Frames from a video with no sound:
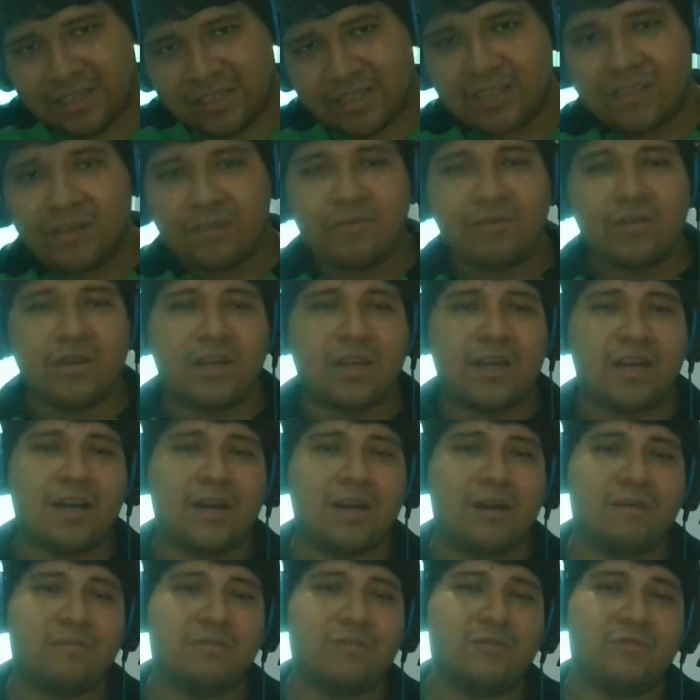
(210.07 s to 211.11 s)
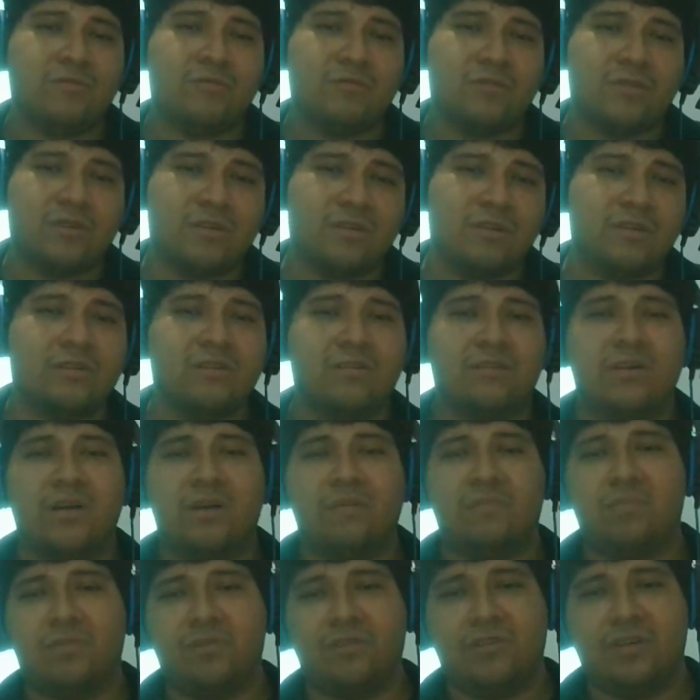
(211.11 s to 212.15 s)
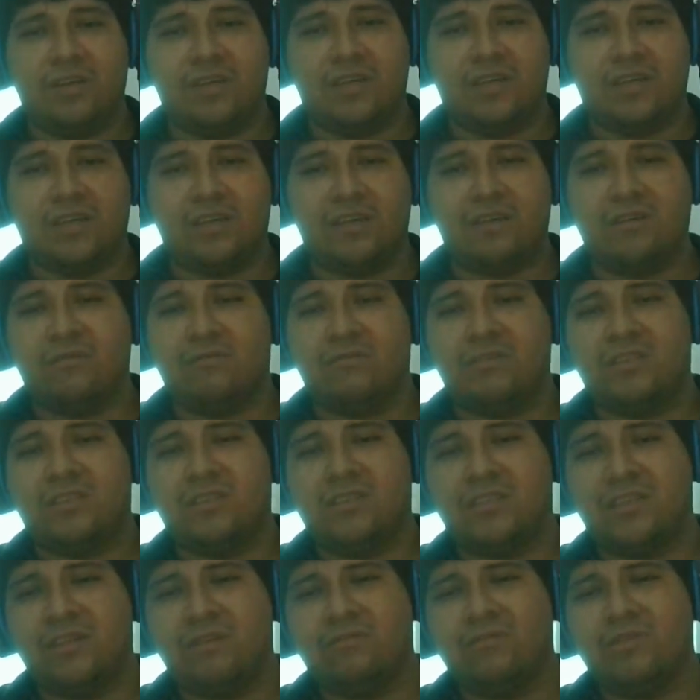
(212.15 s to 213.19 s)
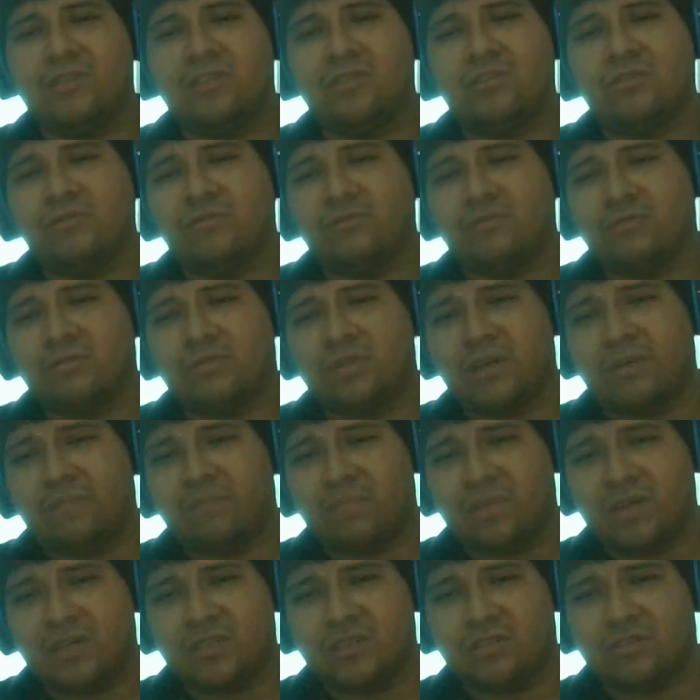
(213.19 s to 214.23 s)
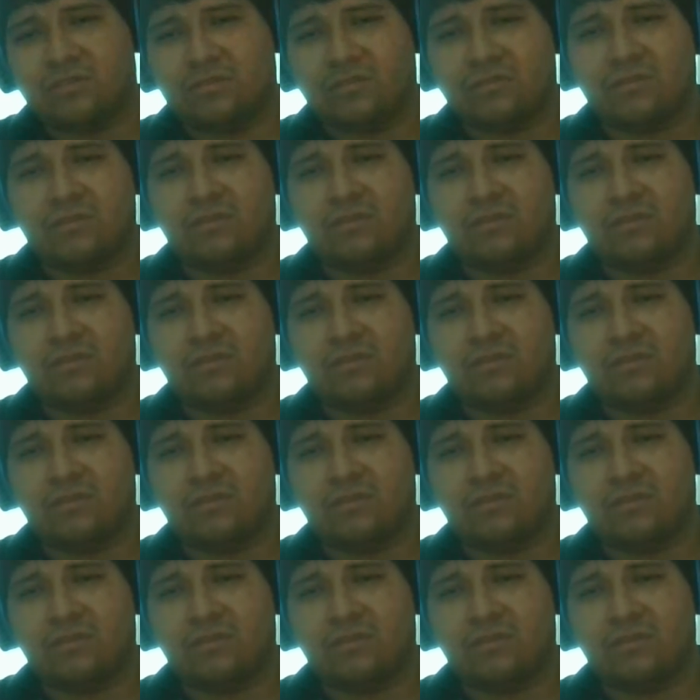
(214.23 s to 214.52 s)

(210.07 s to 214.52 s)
they will have to work on a project in which they will choose a person